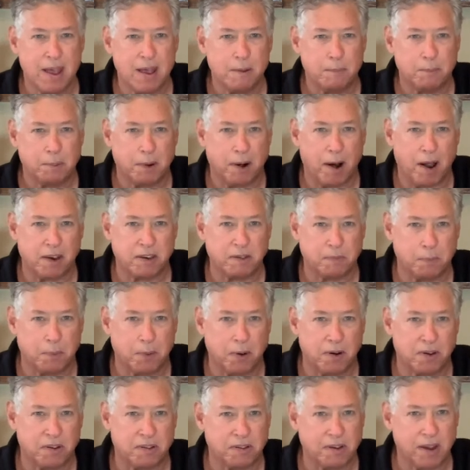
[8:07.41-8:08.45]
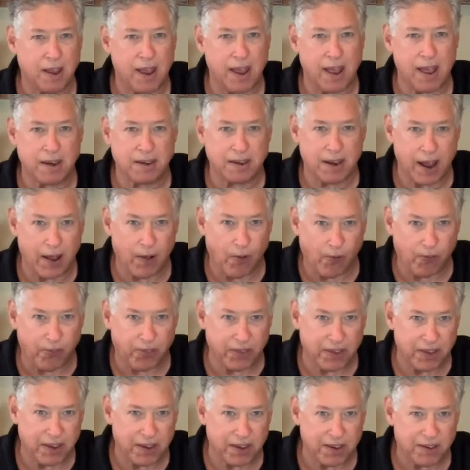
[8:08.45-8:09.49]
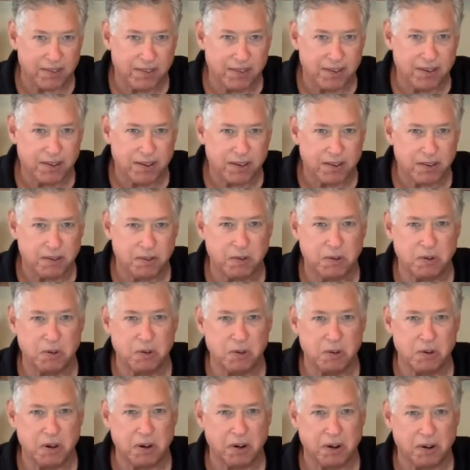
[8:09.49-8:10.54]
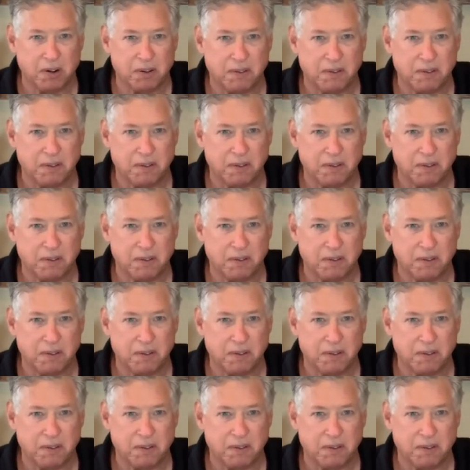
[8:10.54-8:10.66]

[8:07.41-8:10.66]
prosperous, and healthy New Year.